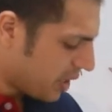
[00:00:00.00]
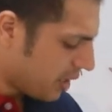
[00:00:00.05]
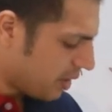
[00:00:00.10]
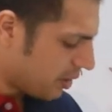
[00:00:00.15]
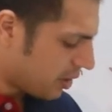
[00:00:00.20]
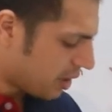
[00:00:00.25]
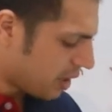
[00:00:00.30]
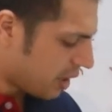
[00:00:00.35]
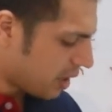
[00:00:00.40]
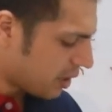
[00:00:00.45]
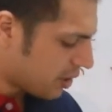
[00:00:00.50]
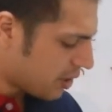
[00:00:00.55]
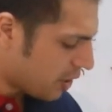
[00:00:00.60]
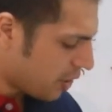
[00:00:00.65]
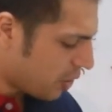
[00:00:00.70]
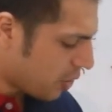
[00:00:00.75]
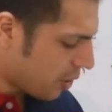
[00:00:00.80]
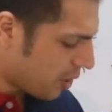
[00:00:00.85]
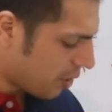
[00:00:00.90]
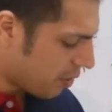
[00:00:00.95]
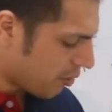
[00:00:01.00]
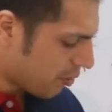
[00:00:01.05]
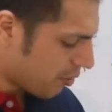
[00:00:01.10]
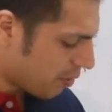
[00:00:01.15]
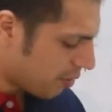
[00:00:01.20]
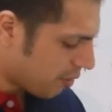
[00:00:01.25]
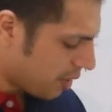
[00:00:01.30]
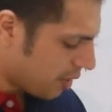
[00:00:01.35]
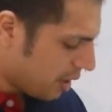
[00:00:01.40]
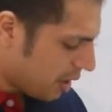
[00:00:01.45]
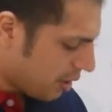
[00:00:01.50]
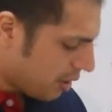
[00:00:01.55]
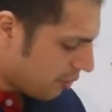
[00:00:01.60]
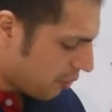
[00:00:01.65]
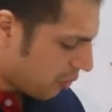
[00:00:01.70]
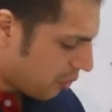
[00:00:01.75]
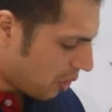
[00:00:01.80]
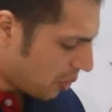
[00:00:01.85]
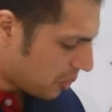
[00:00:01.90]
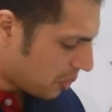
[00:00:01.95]
Is Karachi going
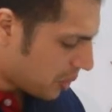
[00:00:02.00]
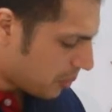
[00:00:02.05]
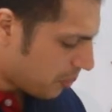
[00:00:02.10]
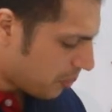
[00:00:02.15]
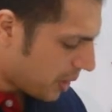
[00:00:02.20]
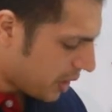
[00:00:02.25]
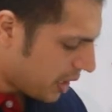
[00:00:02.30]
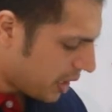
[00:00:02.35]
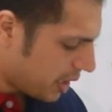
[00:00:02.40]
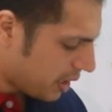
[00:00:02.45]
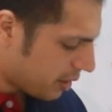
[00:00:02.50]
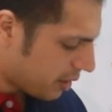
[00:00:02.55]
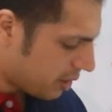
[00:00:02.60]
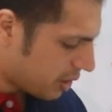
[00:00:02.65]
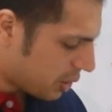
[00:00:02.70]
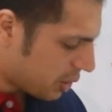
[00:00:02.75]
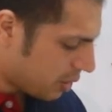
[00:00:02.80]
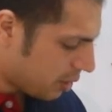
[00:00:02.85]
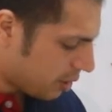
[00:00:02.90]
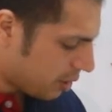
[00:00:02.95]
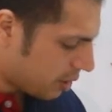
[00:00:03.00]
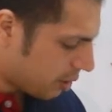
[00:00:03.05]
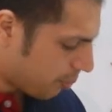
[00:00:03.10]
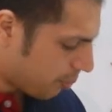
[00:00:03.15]
from spring